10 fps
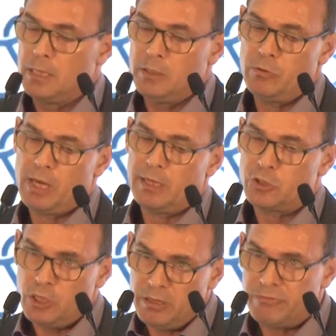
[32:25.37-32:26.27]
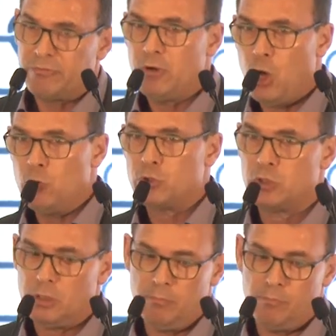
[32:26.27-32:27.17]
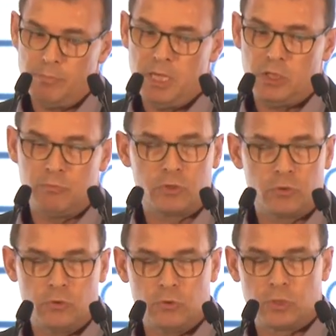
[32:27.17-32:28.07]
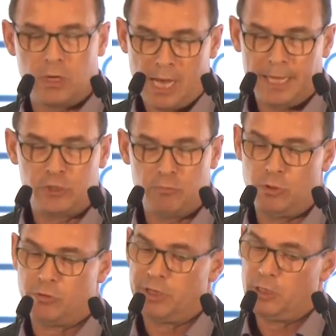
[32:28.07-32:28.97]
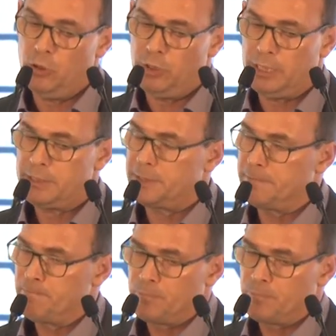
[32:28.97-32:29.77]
You can achieve load, uh, medium to high to moderate loadings.